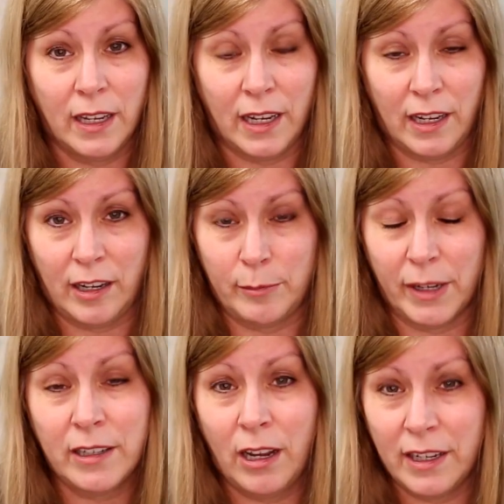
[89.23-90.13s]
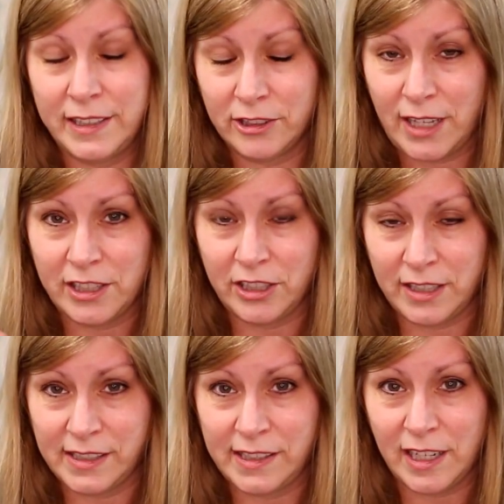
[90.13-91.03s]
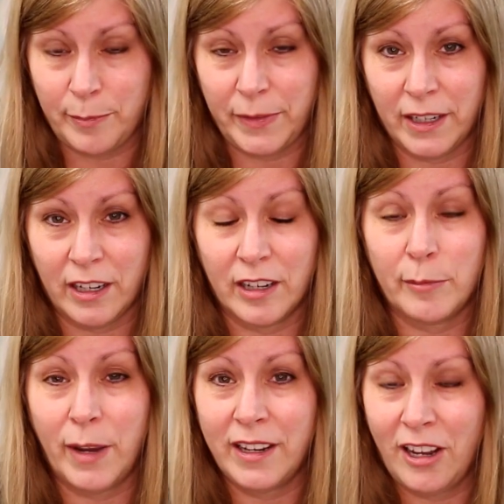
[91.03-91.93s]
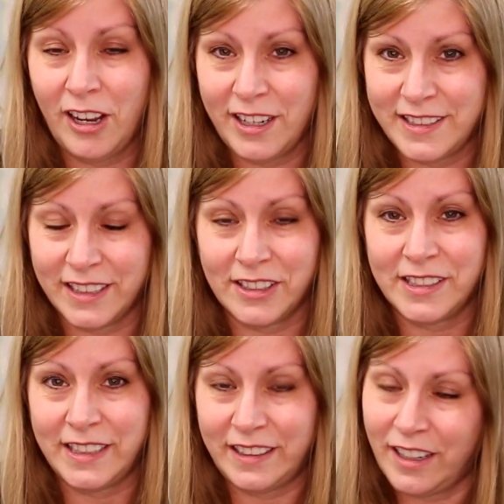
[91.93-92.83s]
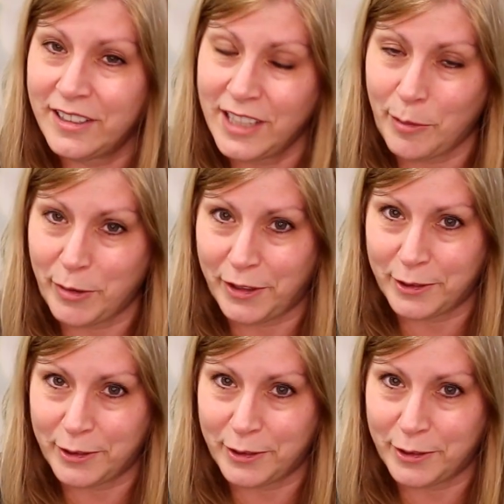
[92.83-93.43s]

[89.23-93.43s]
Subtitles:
My cockatiels actually just sit up there. My cockatiels sit on top of the